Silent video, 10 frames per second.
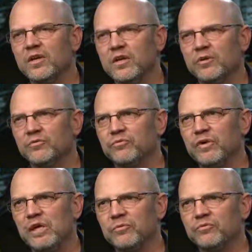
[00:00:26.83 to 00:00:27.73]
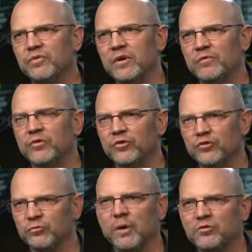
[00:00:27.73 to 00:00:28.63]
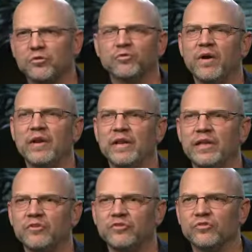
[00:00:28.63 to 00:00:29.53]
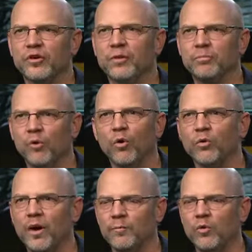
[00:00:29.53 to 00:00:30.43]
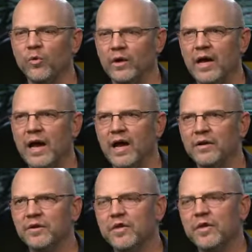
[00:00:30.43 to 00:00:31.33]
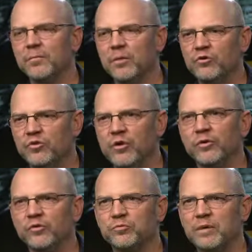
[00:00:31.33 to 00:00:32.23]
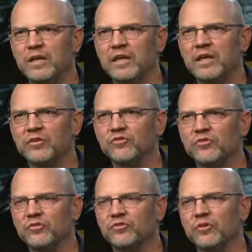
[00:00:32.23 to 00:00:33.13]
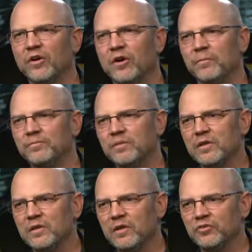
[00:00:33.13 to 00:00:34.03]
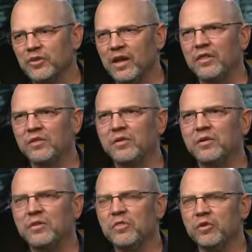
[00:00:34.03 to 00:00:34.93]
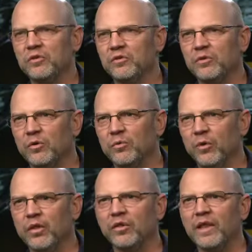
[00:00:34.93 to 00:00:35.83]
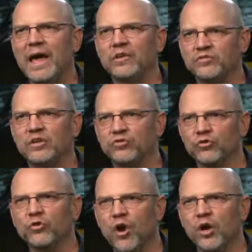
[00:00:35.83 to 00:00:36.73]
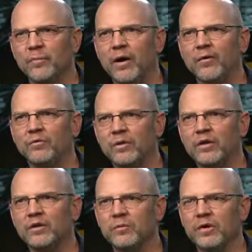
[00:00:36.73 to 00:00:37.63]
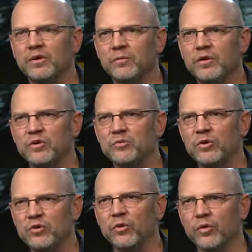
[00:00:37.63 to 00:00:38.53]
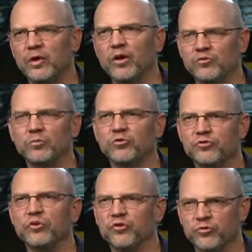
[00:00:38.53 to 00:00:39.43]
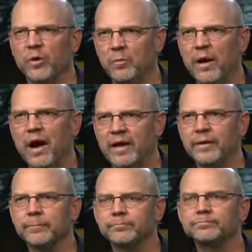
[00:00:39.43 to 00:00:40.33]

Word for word: if, if, if there's a special finance uh, program going on. But generally speaking, it's just uh, it's kind of the, the, the, one of the last things you'll talk about when, it, when, it, when, when you know the customer's serious about buying.